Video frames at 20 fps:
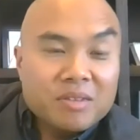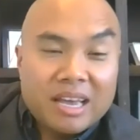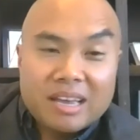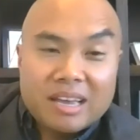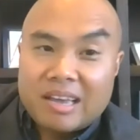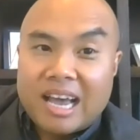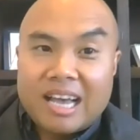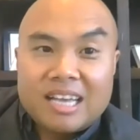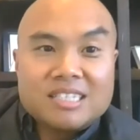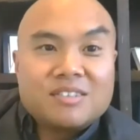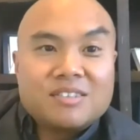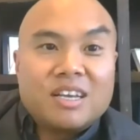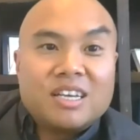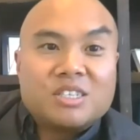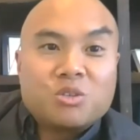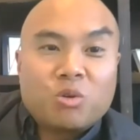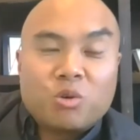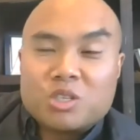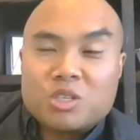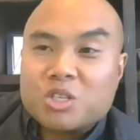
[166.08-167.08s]
as a
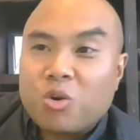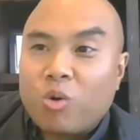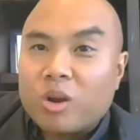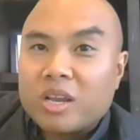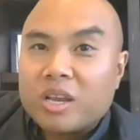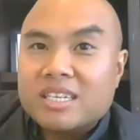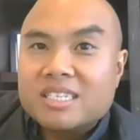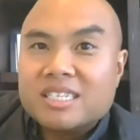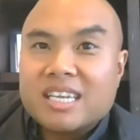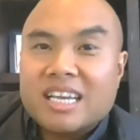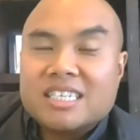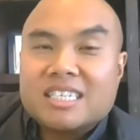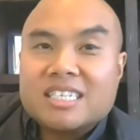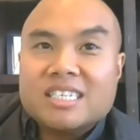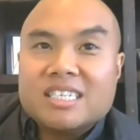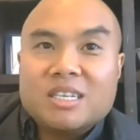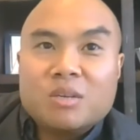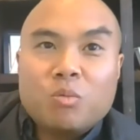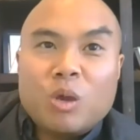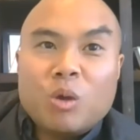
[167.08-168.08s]
sourcing
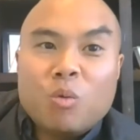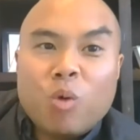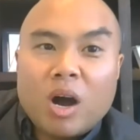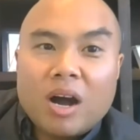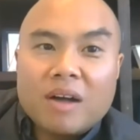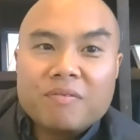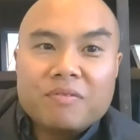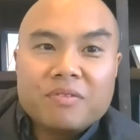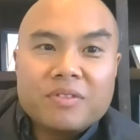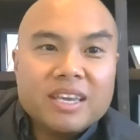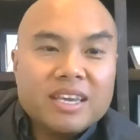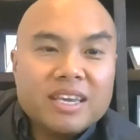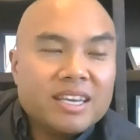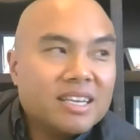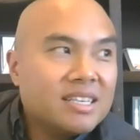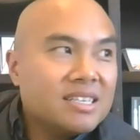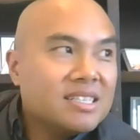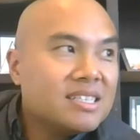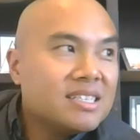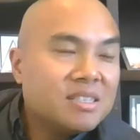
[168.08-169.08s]
organization, we want
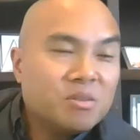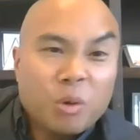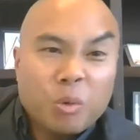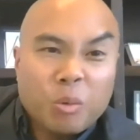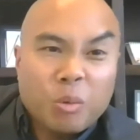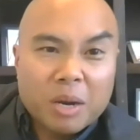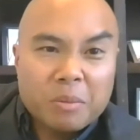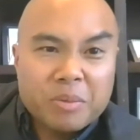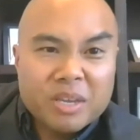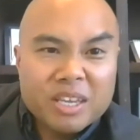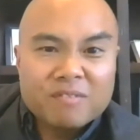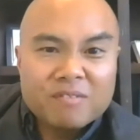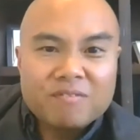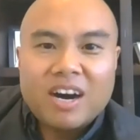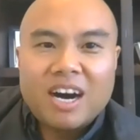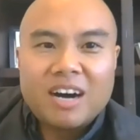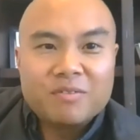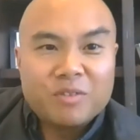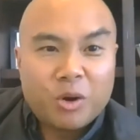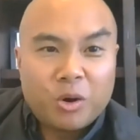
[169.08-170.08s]
to be
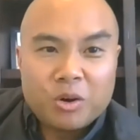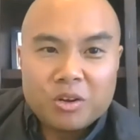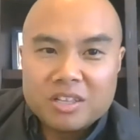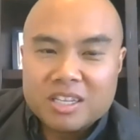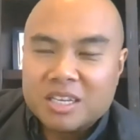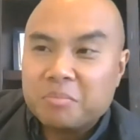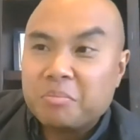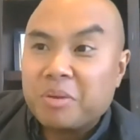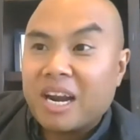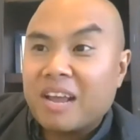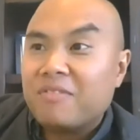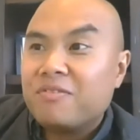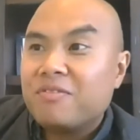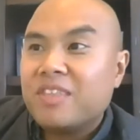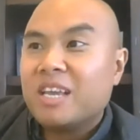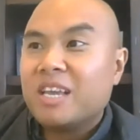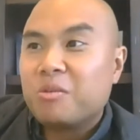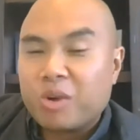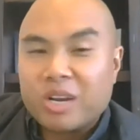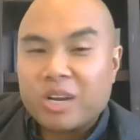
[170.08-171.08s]
involved early, but I
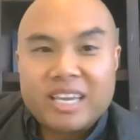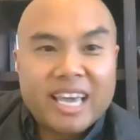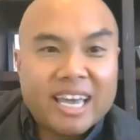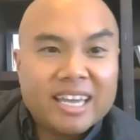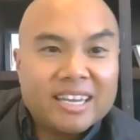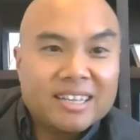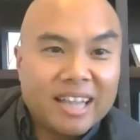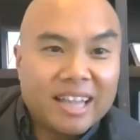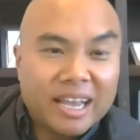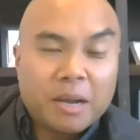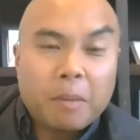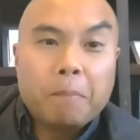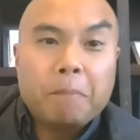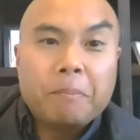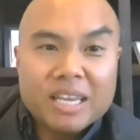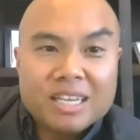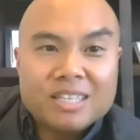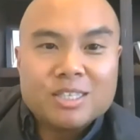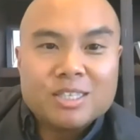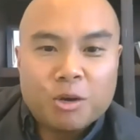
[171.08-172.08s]
think we're getting like a
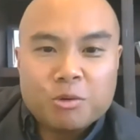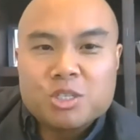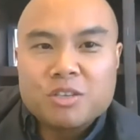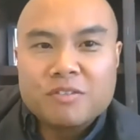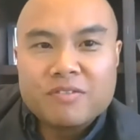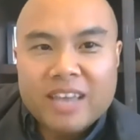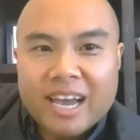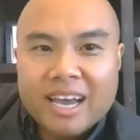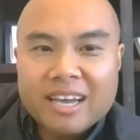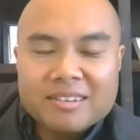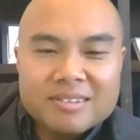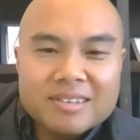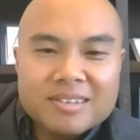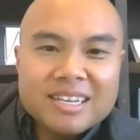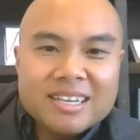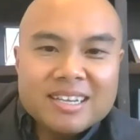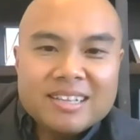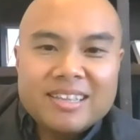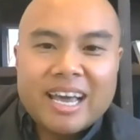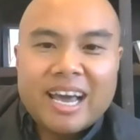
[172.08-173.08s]
big dose of
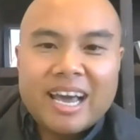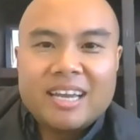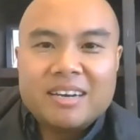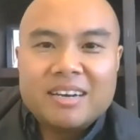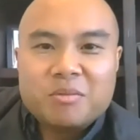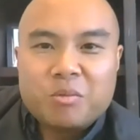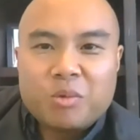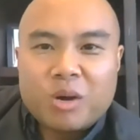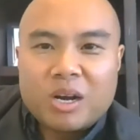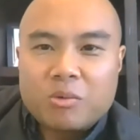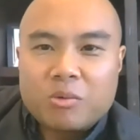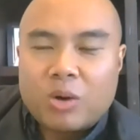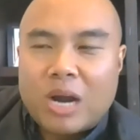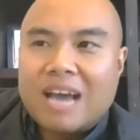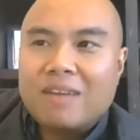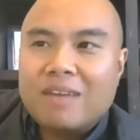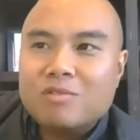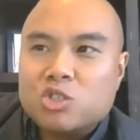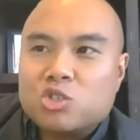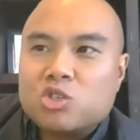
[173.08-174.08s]
that we're
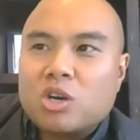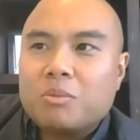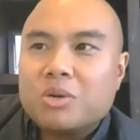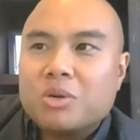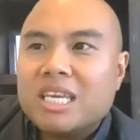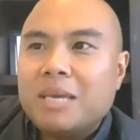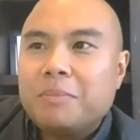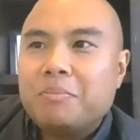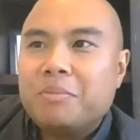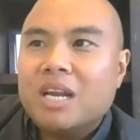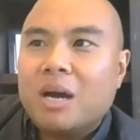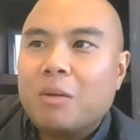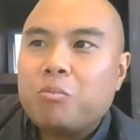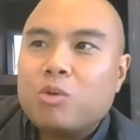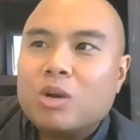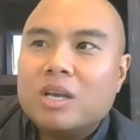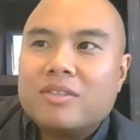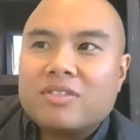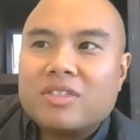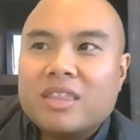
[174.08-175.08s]
having trouble keeping up
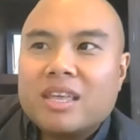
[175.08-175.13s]
with.